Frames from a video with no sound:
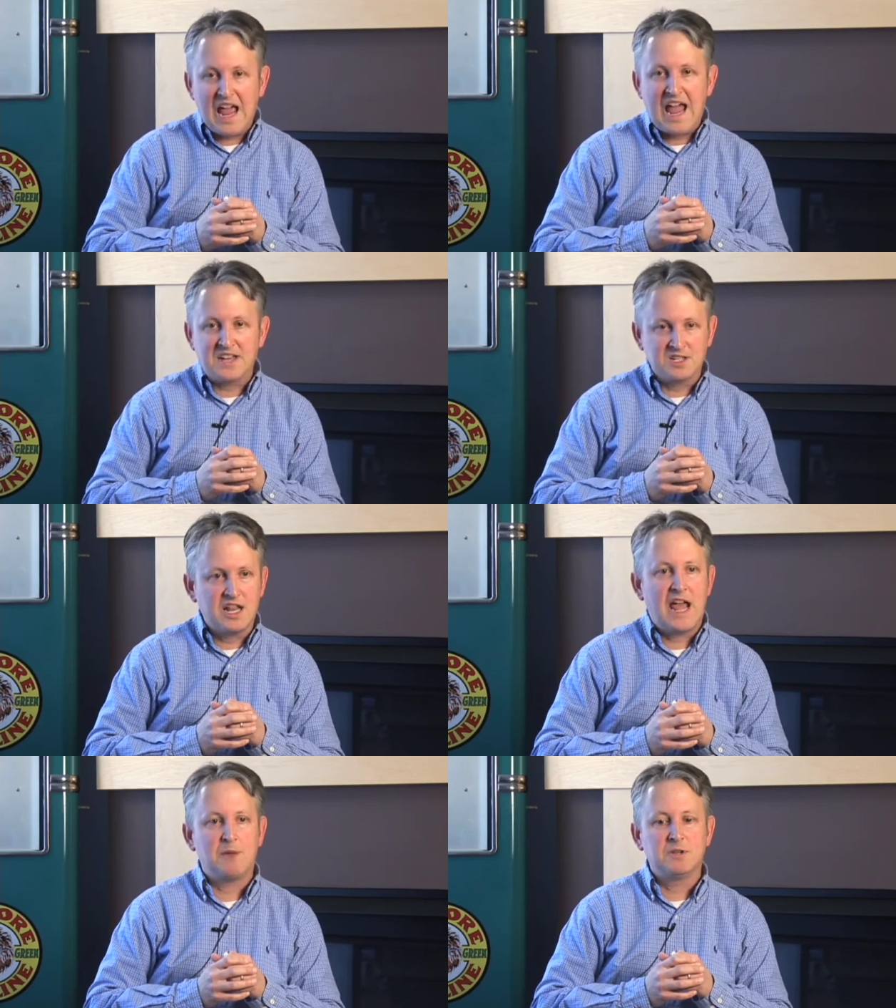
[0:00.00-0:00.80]
as it
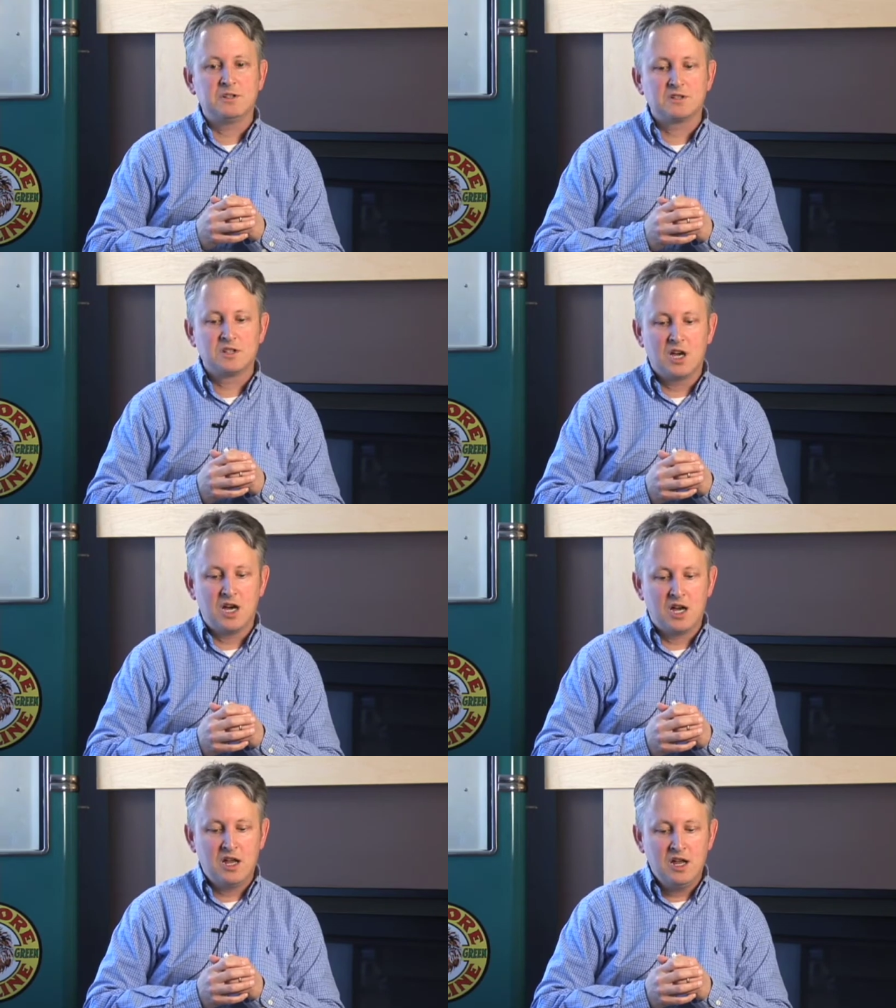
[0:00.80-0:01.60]
happens,
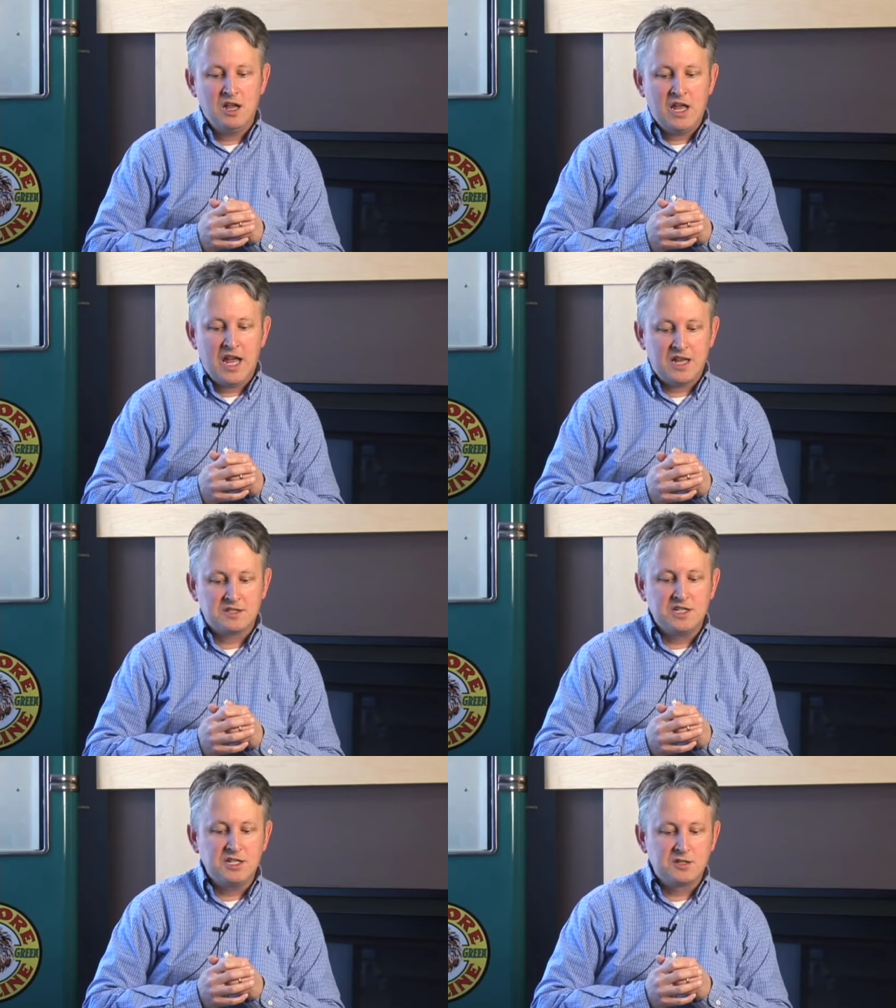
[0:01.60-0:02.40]
has
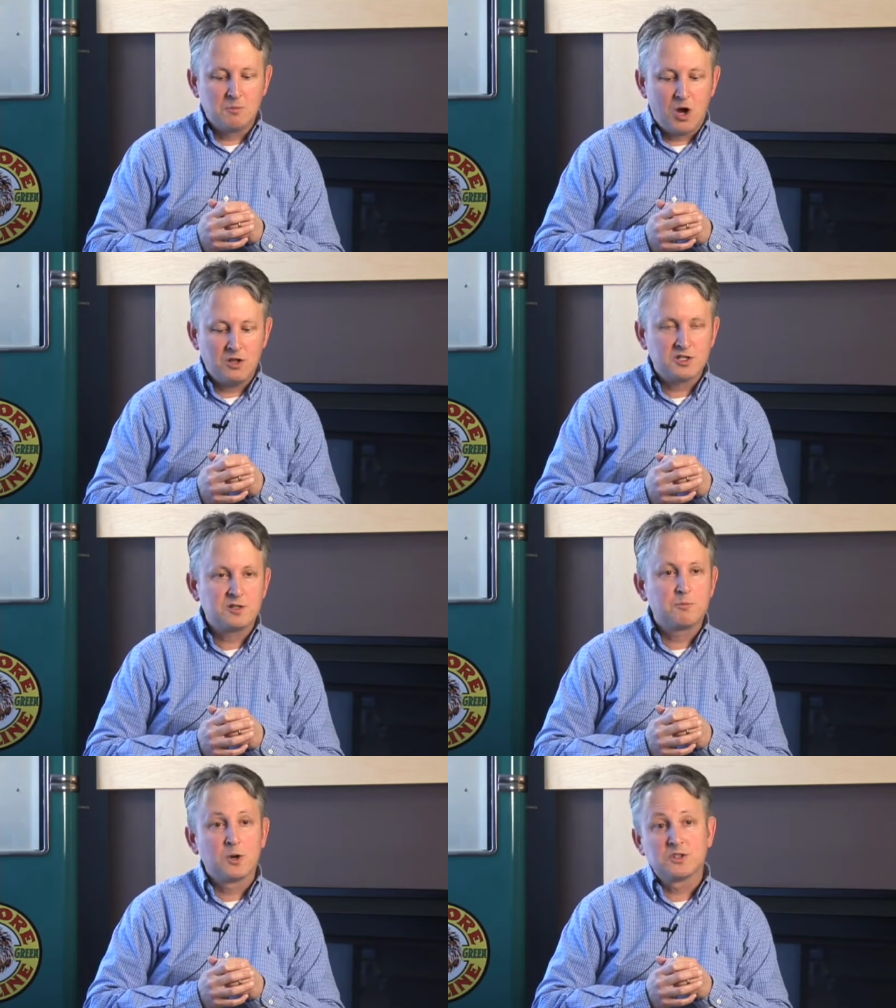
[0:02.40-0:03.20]
the
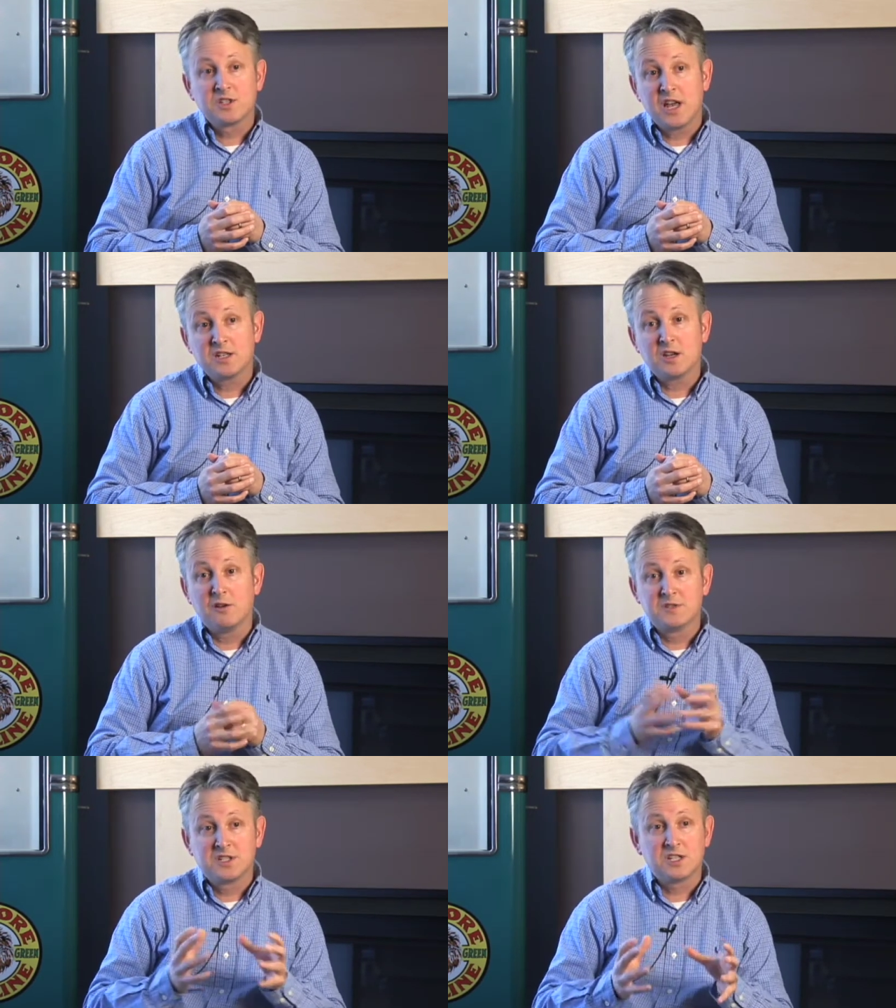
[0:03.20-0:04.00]
smallest percent
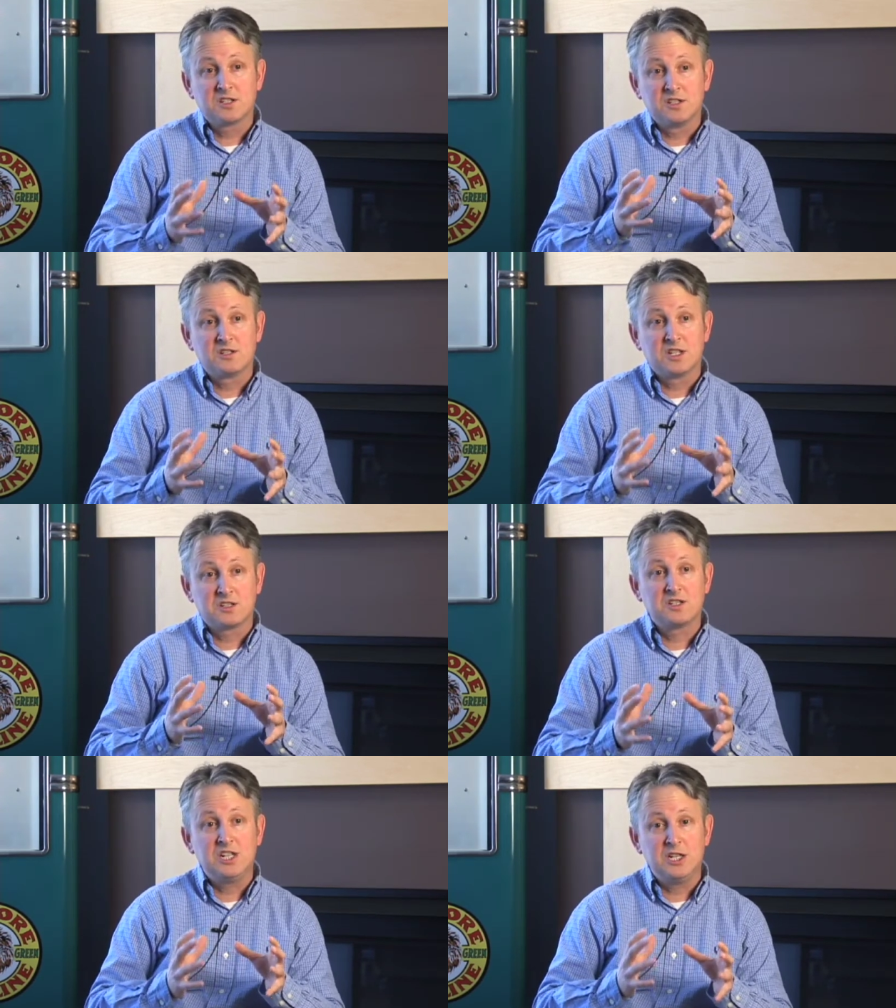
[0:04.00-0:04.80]
of 6 to
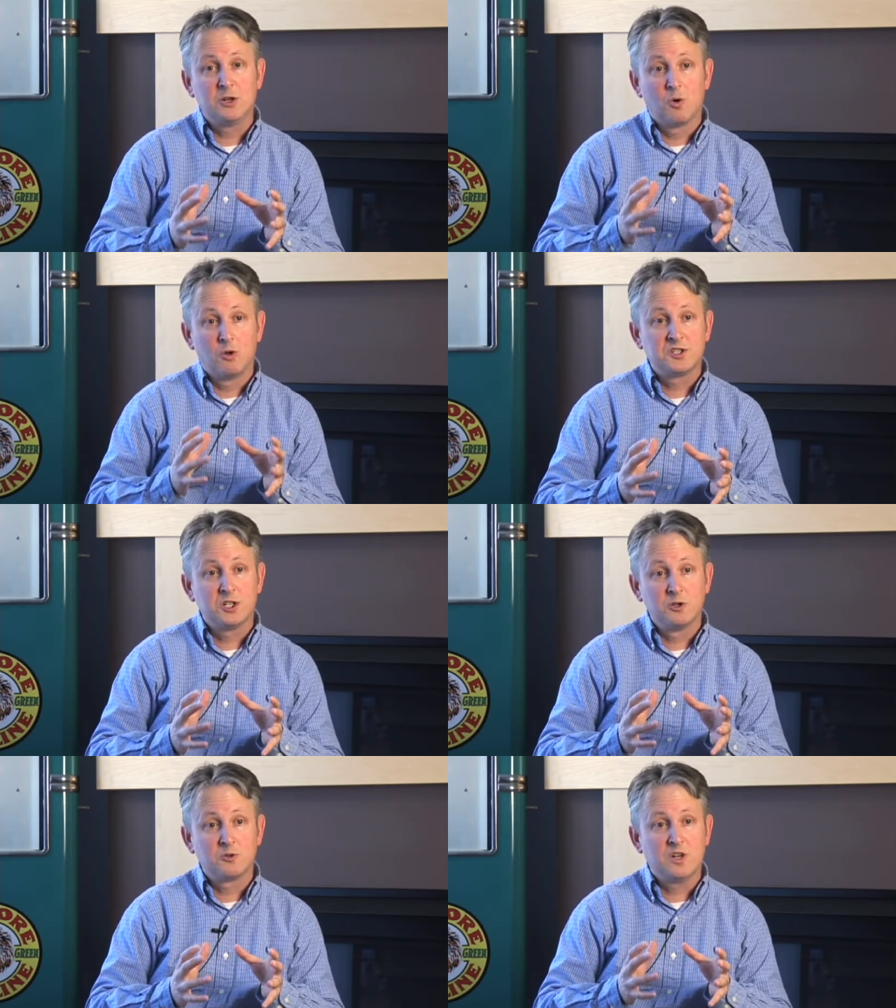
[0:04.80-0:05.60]
16-year-old
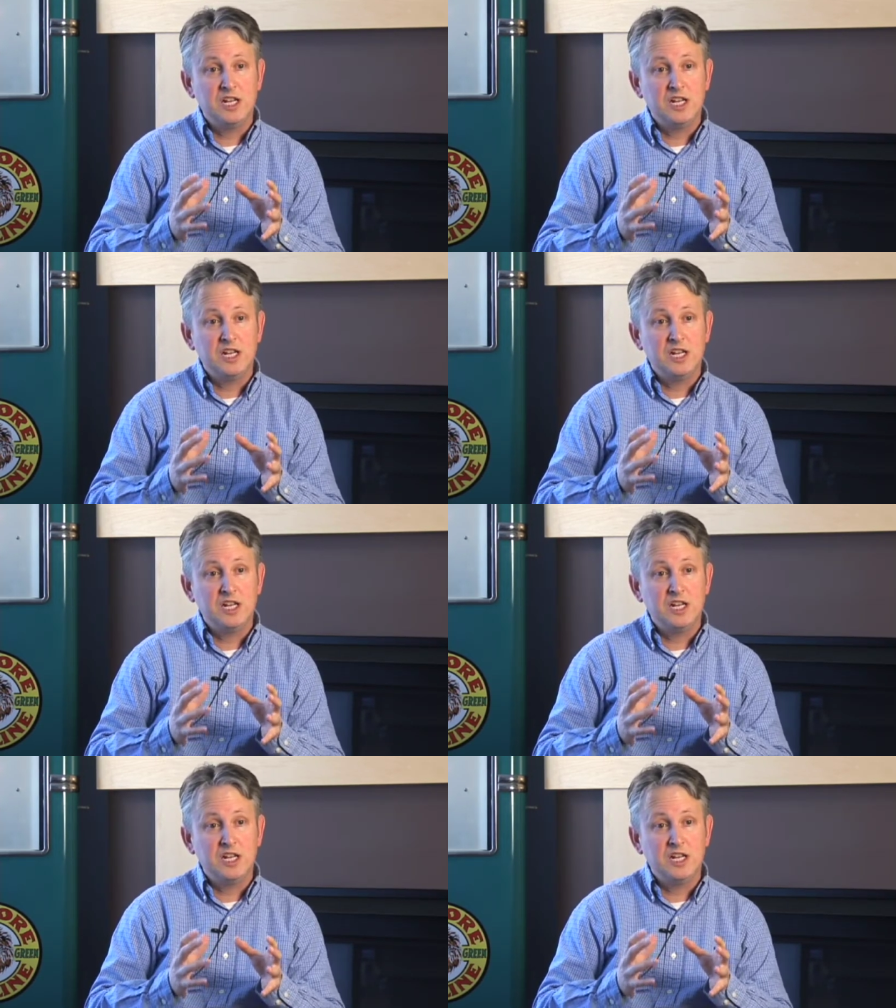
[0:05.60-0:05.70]
children